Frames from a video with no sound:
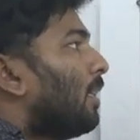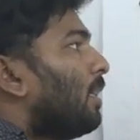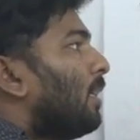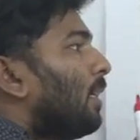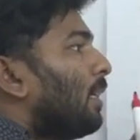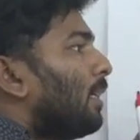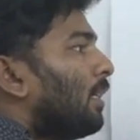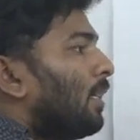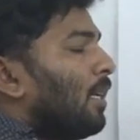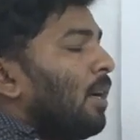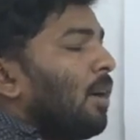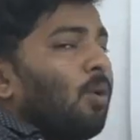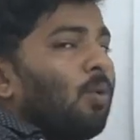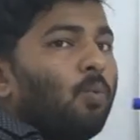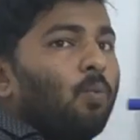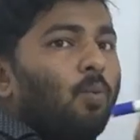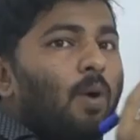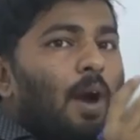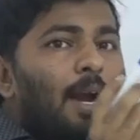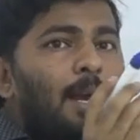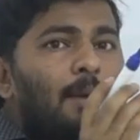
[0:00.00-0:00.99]
the
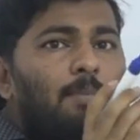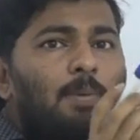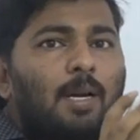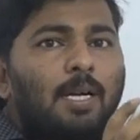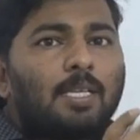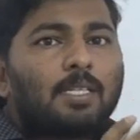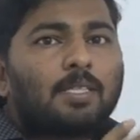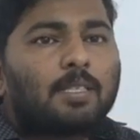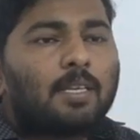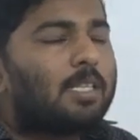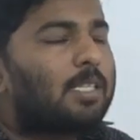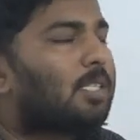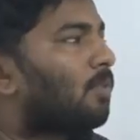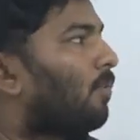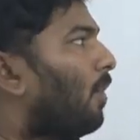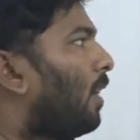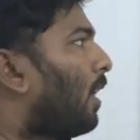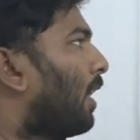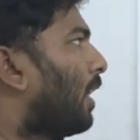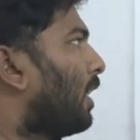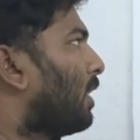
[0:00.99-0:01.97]
white blood cells
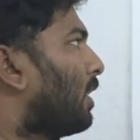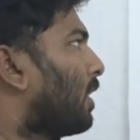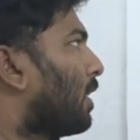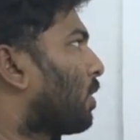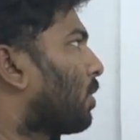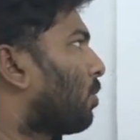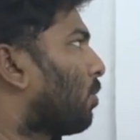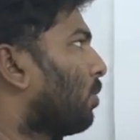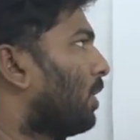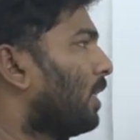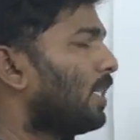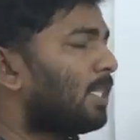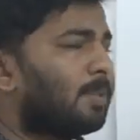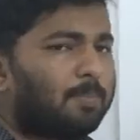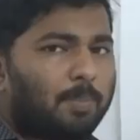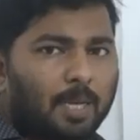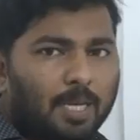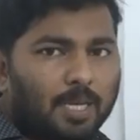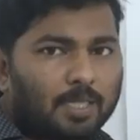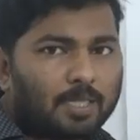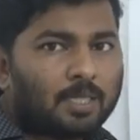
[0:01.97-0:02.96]
will reaches to this
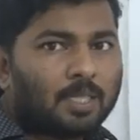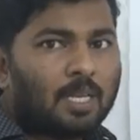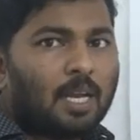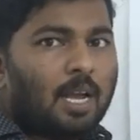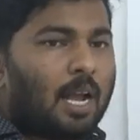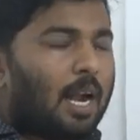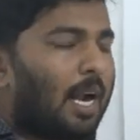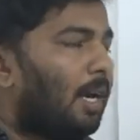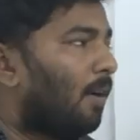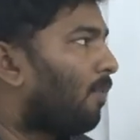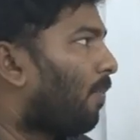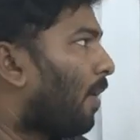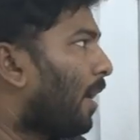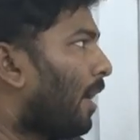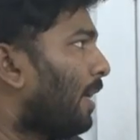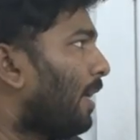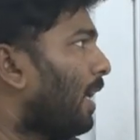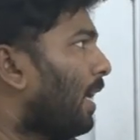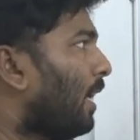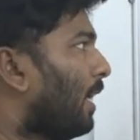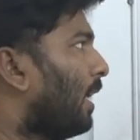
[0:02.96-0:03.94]
place, and
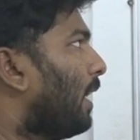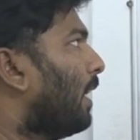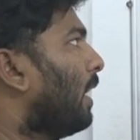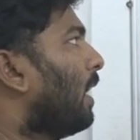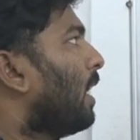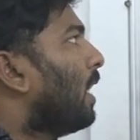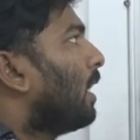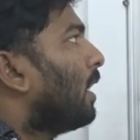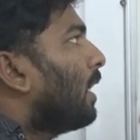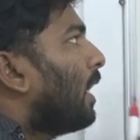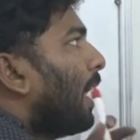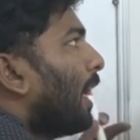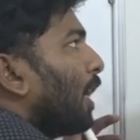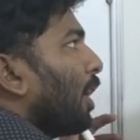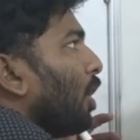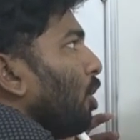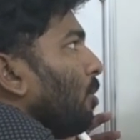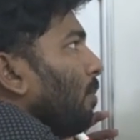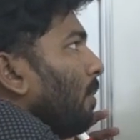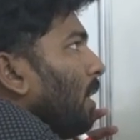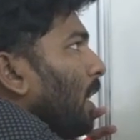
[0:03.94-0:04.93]
finally the
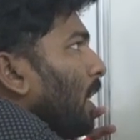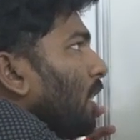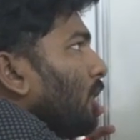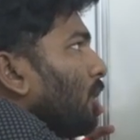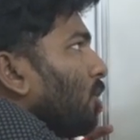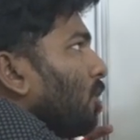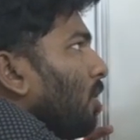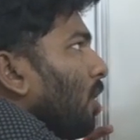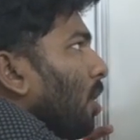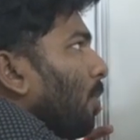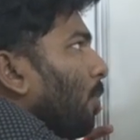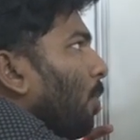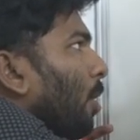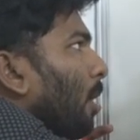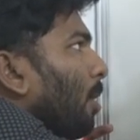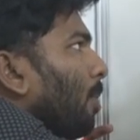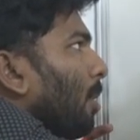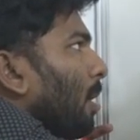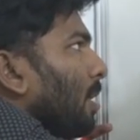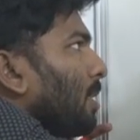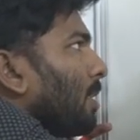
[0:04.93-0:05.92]
accumulation of
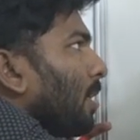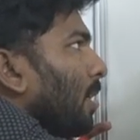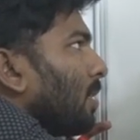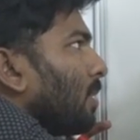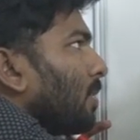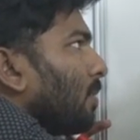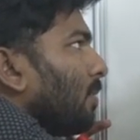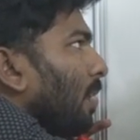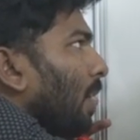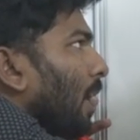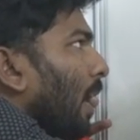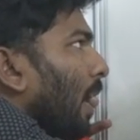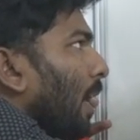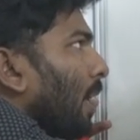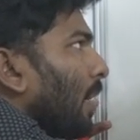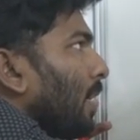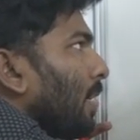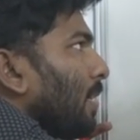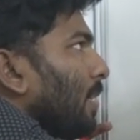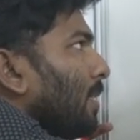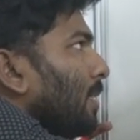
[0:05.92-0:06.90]
white blood cells will
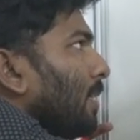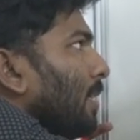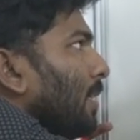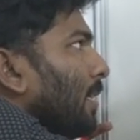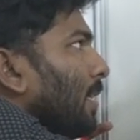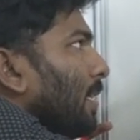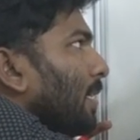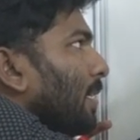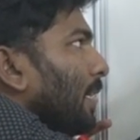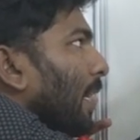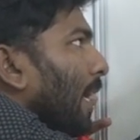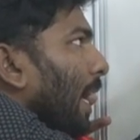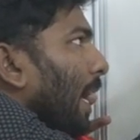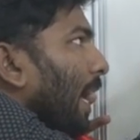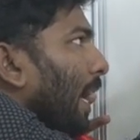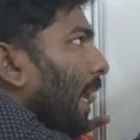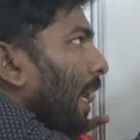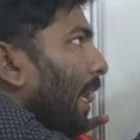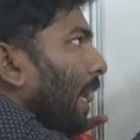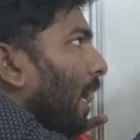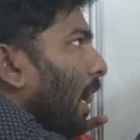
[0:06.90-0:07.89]
occurs in this
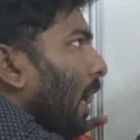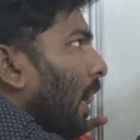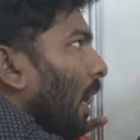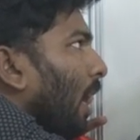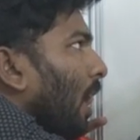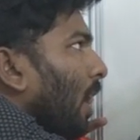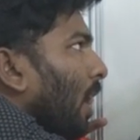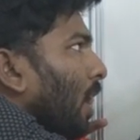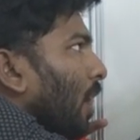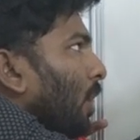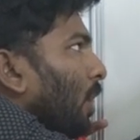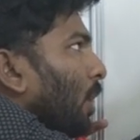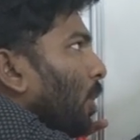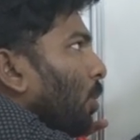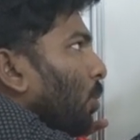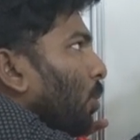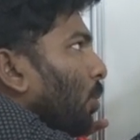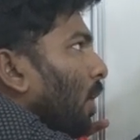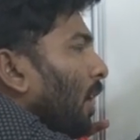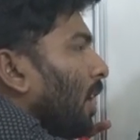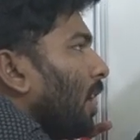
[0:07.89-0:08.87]
area.
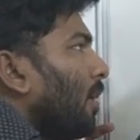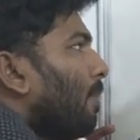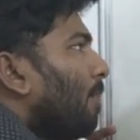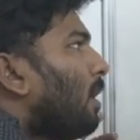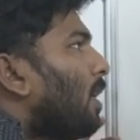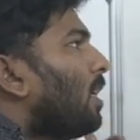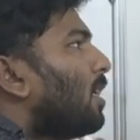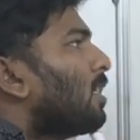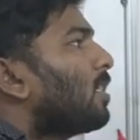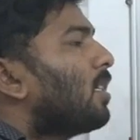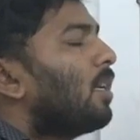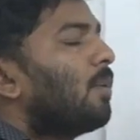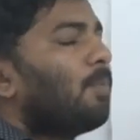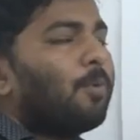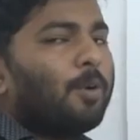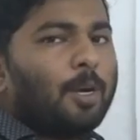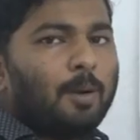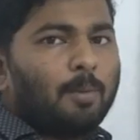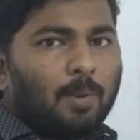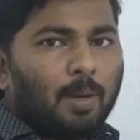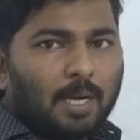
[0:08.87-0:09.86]
Due to accumulation of
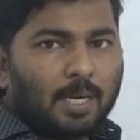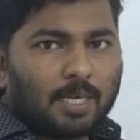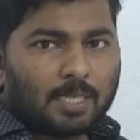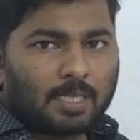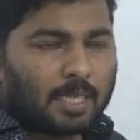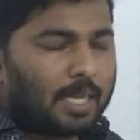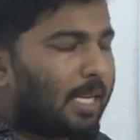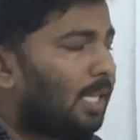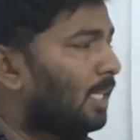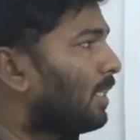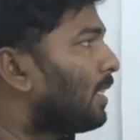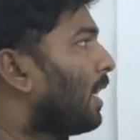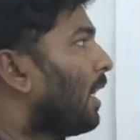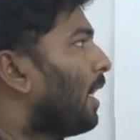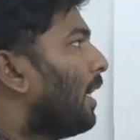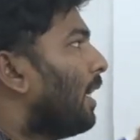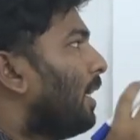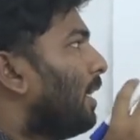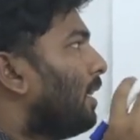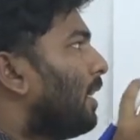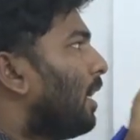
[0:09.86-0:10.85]
white blood cells,
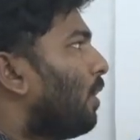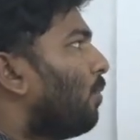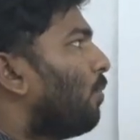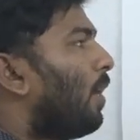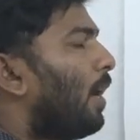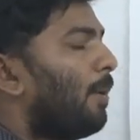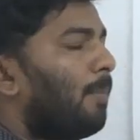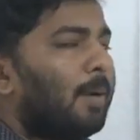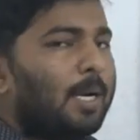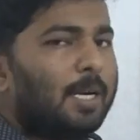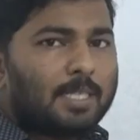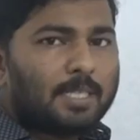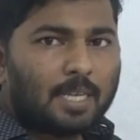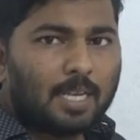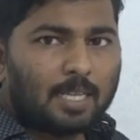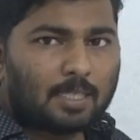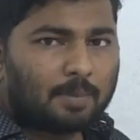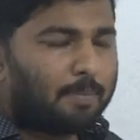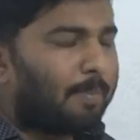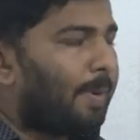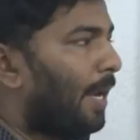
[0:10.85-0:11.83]
in that white blood
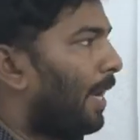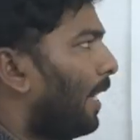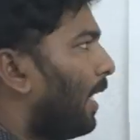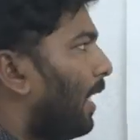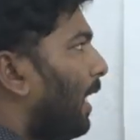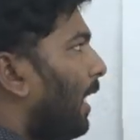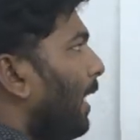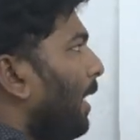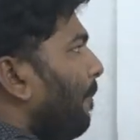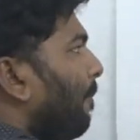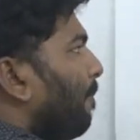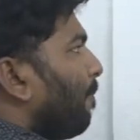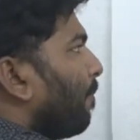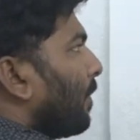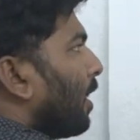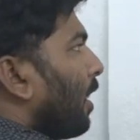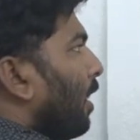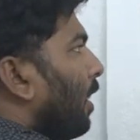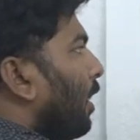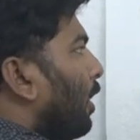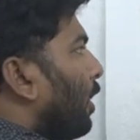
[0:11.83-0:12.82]
cells mainly
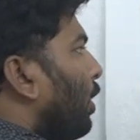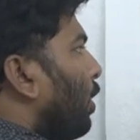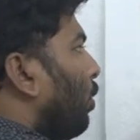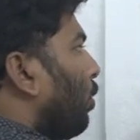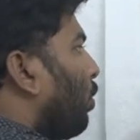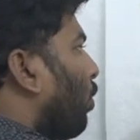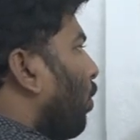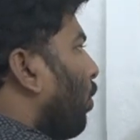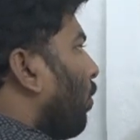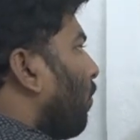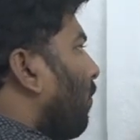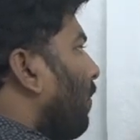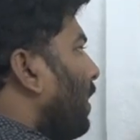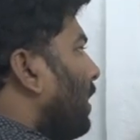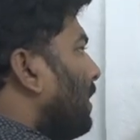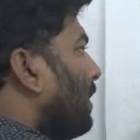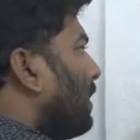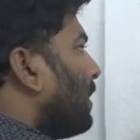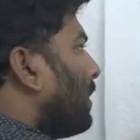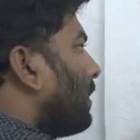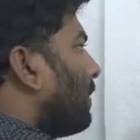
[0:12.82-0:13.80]

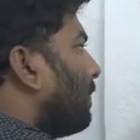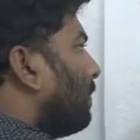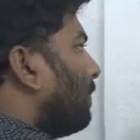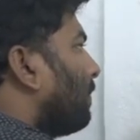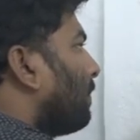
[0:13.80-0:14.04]
neutrophils